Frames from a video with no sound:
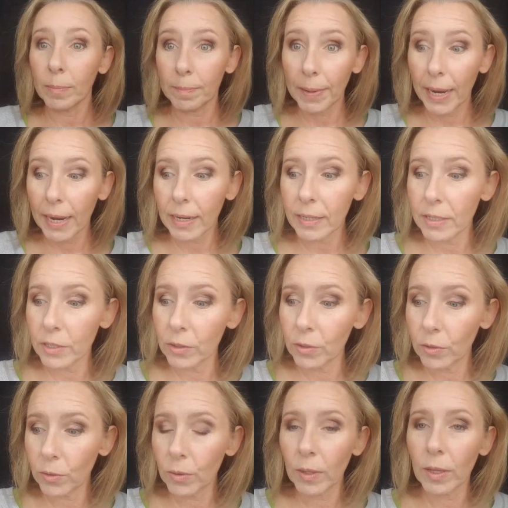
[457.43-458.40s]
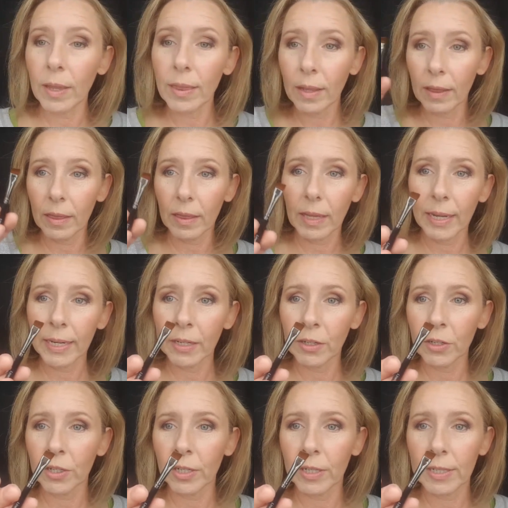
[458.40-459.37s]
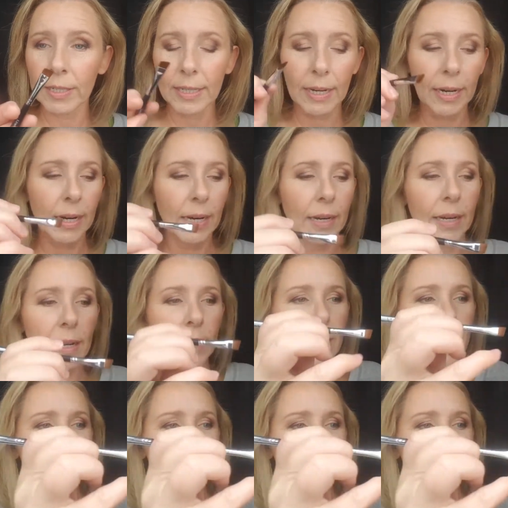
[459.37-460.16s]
Back to the liner side,